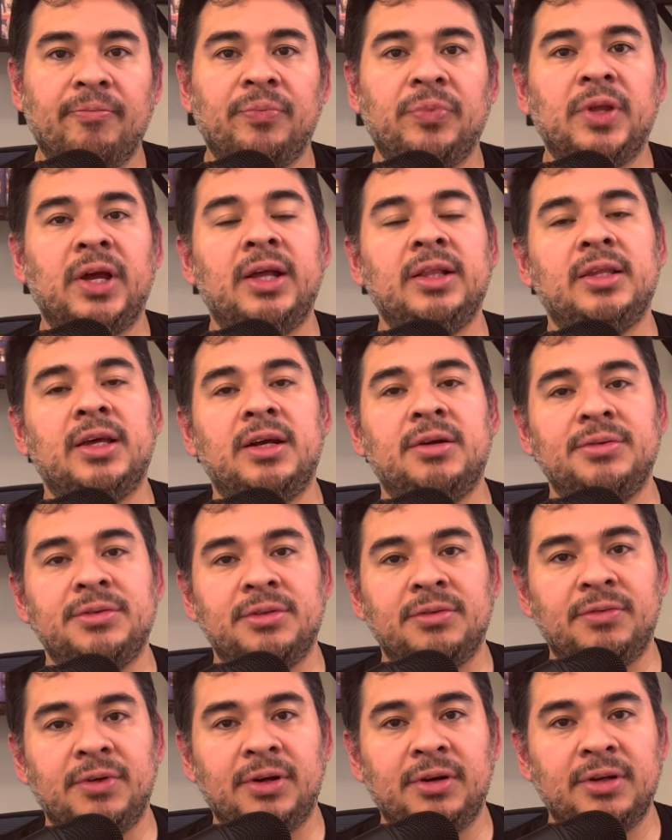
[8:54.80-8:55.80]
I thought it was
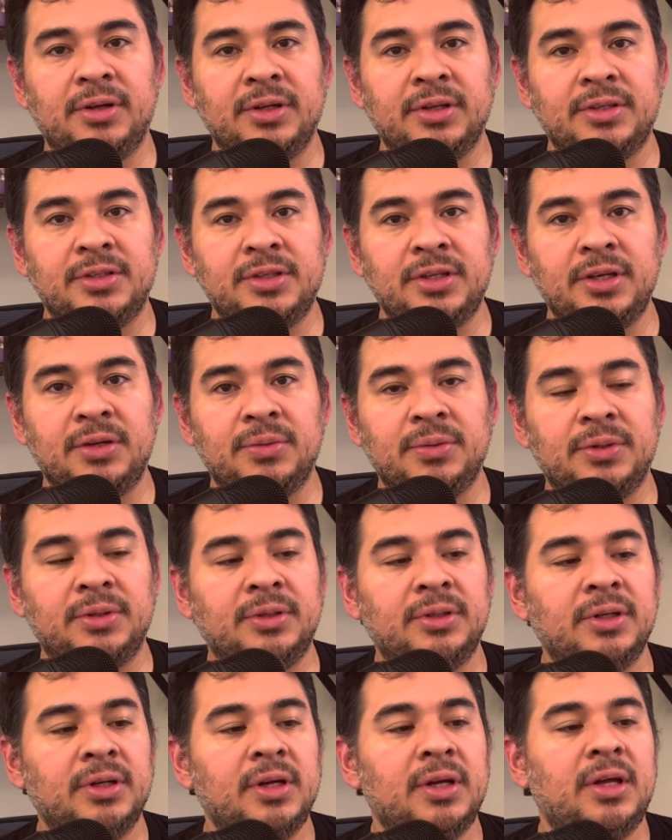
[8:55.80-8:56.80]
a very good
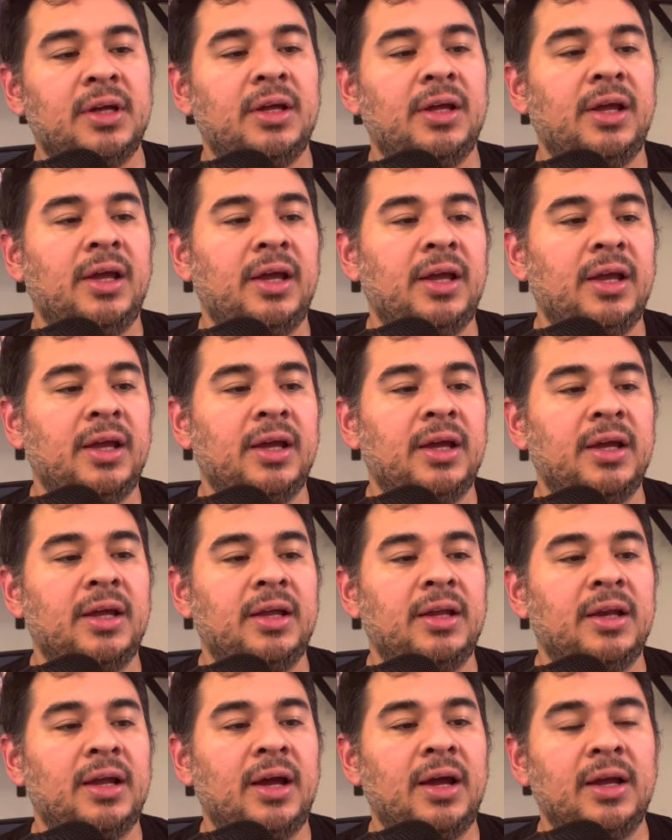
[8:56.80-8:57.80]
sequel,
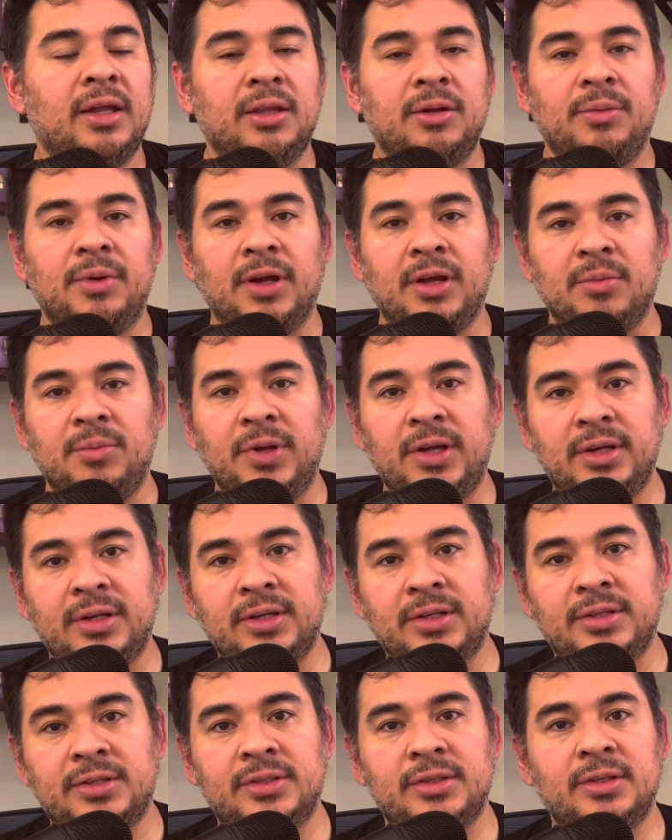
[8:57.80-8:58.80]
and I highly recommend
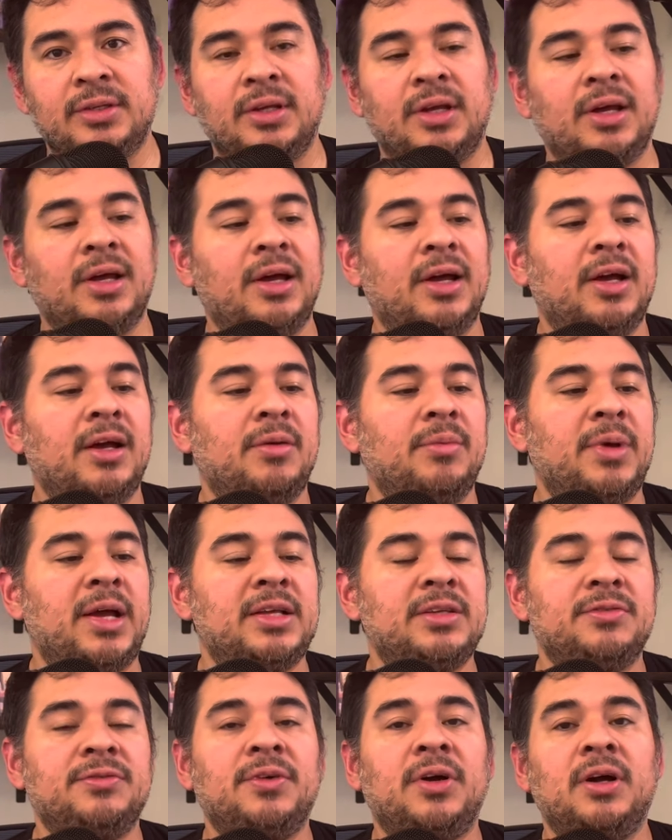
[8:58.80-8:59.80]
it.
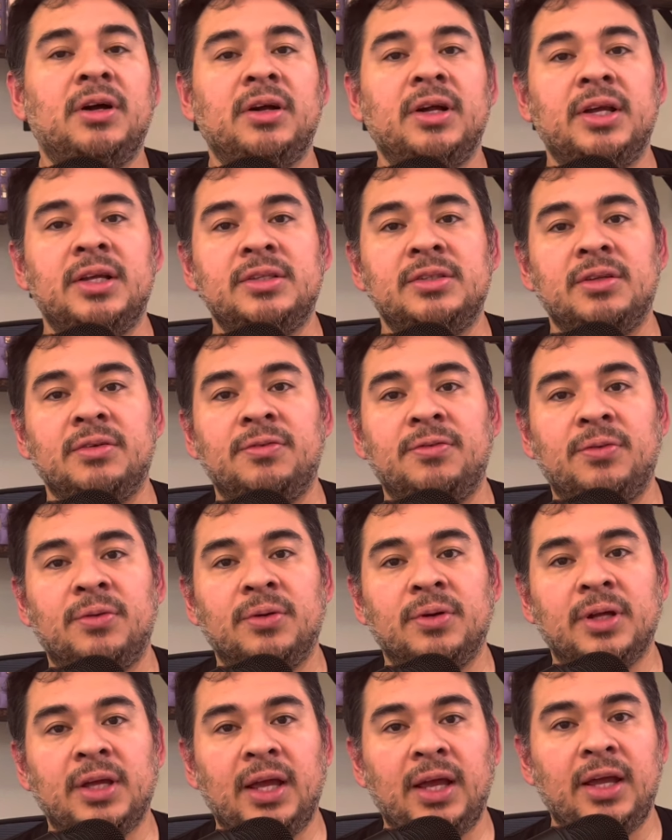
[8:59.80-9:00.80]
As far as the
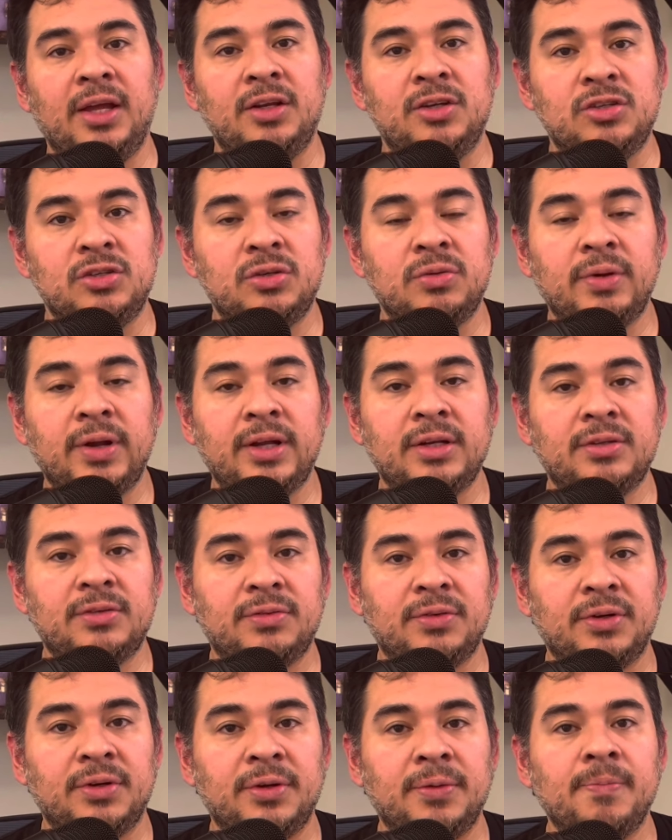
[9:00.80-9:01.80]
4K
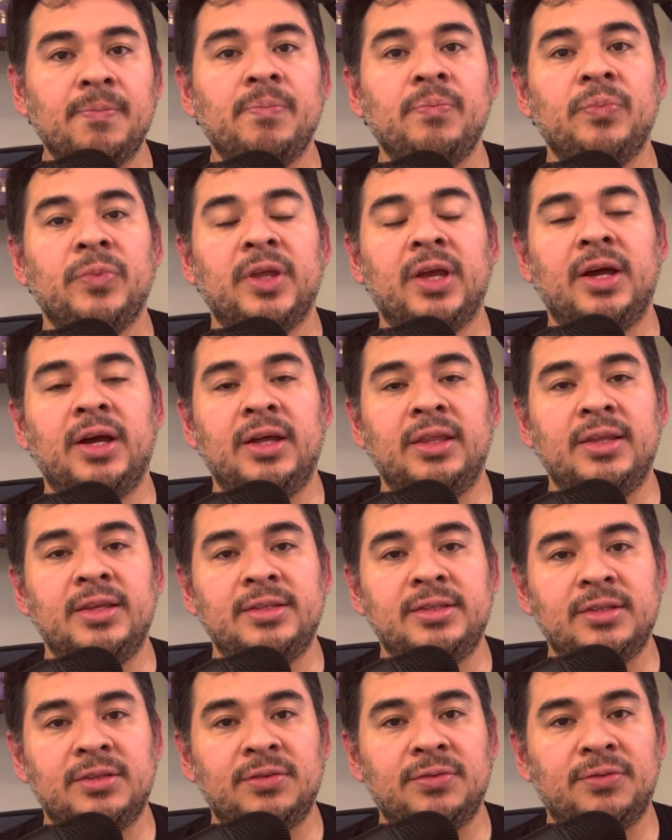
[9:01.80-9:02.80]
transfer, this
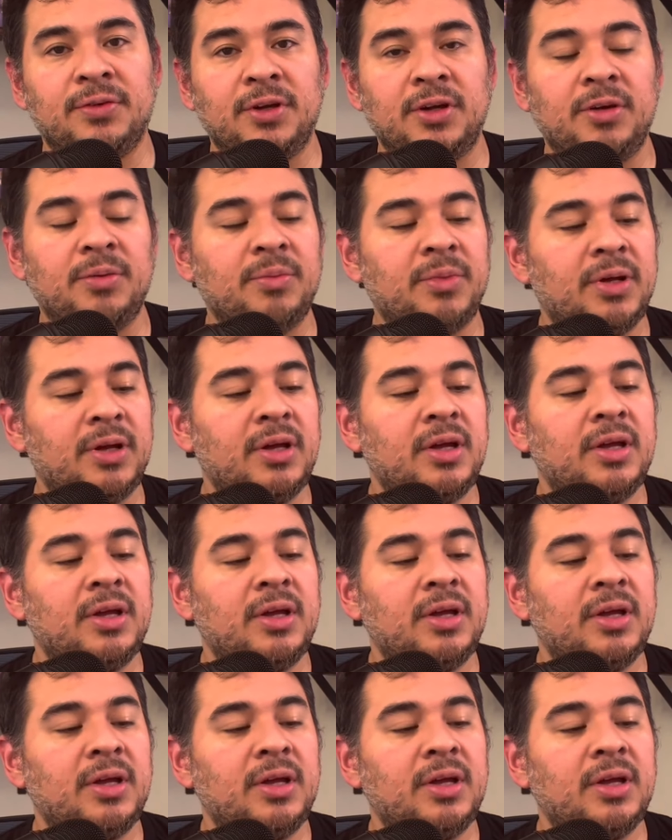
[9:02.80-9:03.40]
is from